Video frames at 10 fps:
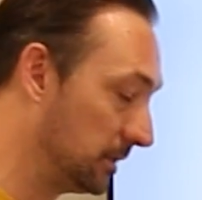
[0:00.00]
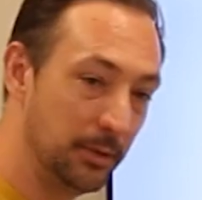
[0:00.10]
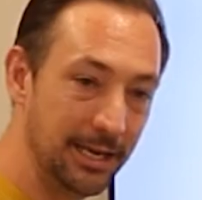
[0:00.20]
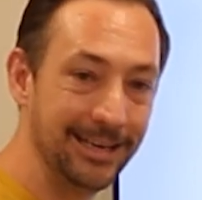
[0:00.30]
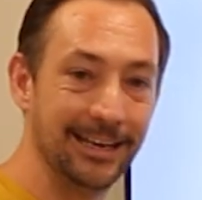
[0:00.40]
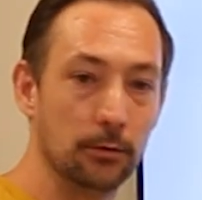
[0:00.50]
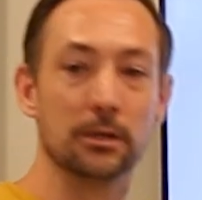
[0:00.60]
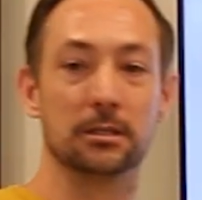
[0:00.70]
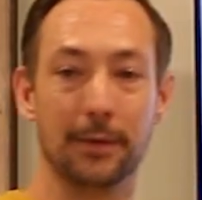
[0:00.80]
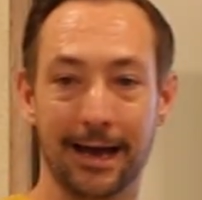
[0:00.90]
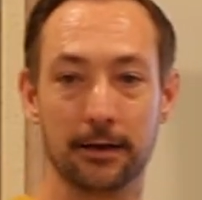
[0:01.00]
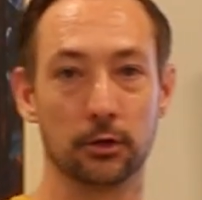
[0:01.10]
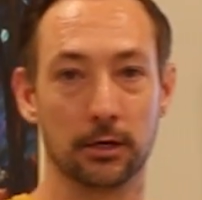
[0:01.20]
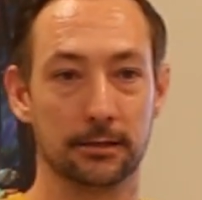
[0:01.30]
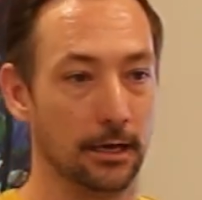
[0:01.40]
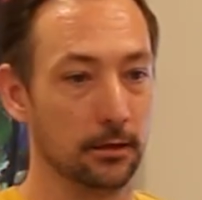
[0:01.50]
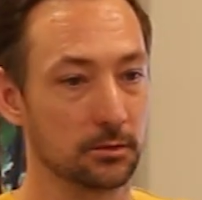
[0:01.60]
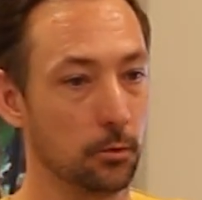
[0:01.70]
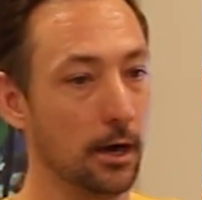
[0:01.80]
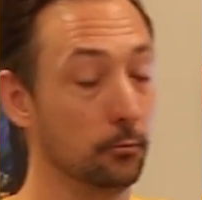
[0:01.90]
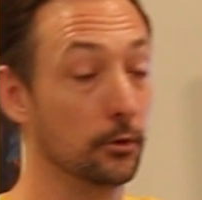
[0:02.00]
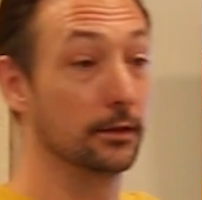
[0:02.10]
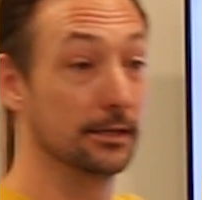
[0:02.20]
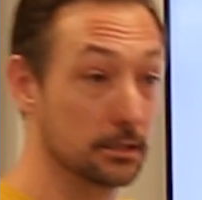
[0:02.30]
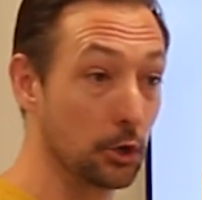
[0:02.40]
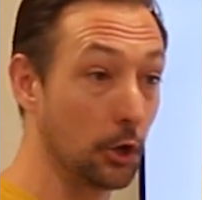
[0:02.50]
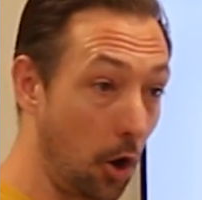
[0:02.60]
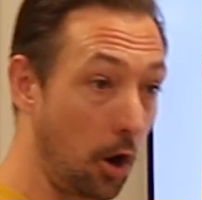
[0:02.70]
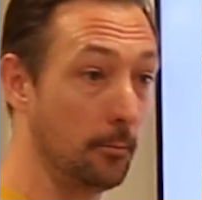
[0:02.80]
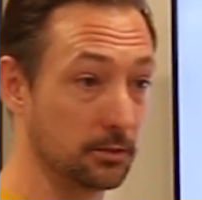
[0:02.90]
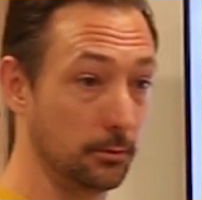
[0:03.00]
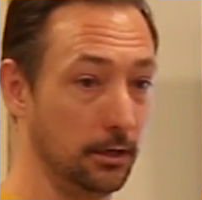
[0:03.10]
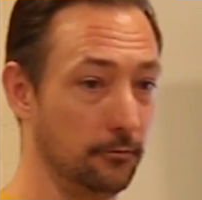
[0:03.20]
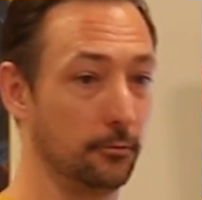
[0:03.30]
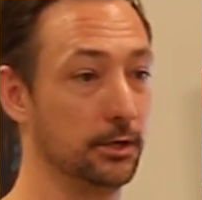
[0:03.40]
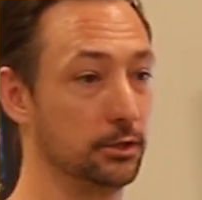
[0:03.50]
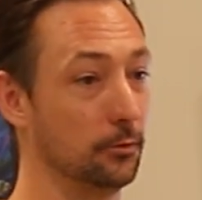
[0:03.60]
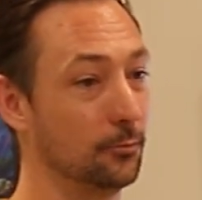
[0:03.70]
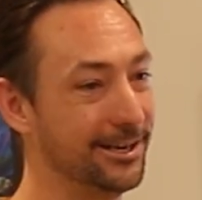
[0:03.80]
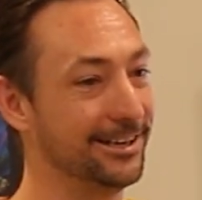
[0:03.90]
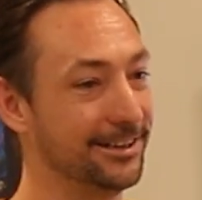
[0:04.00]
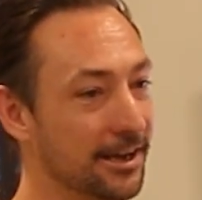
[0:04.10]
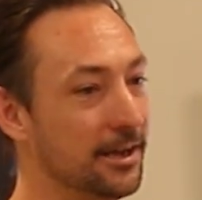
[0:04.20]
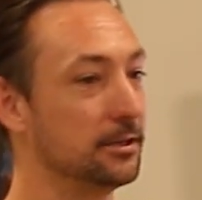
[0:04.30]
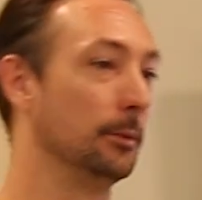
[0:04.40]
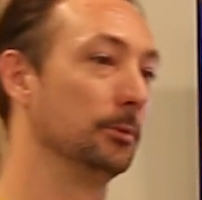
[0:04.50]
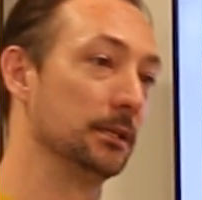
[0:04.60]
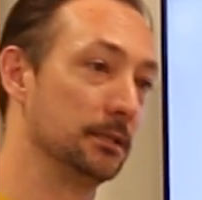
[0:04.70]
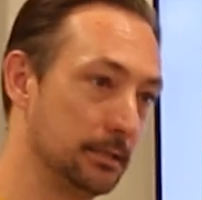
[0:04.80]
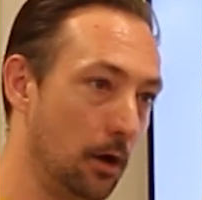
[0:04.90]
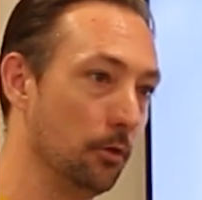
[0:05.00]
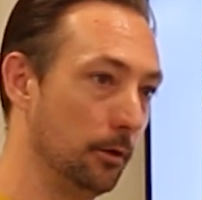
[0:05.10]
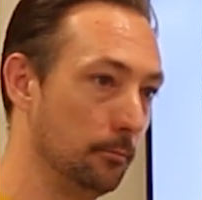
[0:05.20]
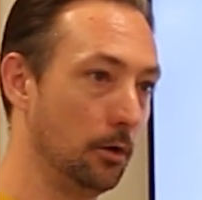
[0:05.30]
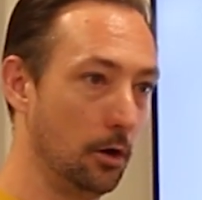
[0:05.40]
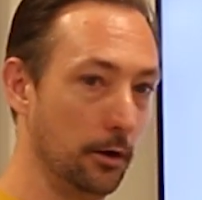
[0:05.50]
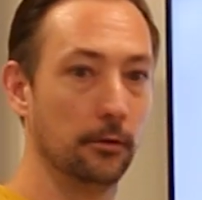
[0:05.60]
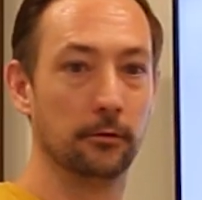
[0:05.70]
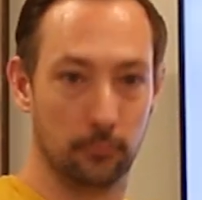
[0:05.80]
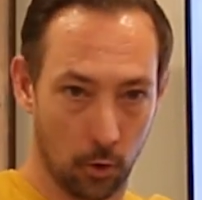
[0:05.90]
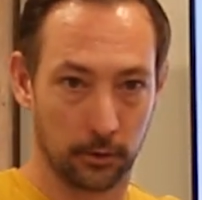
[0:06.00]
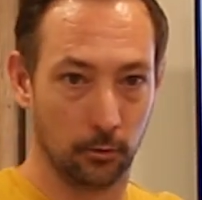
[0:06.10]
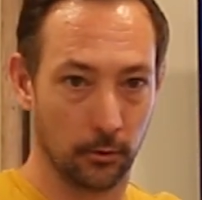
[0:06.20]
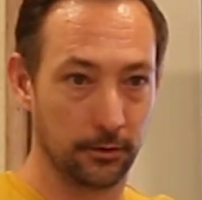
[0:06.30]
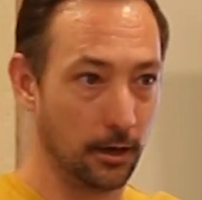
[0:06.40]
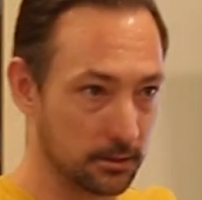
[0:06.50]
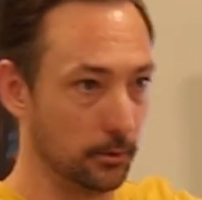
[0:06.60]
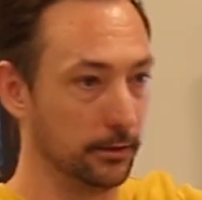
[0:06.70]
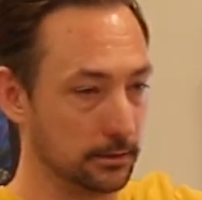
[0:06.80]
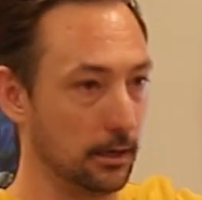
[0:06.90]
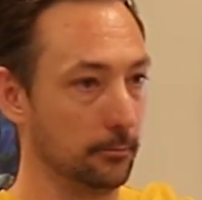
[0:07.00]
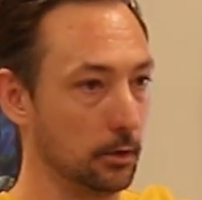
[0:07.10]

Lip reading: B, it was bad, and they're going to tell us why. This is going to arm us with the information that we need to be able to sell them on working with us when the time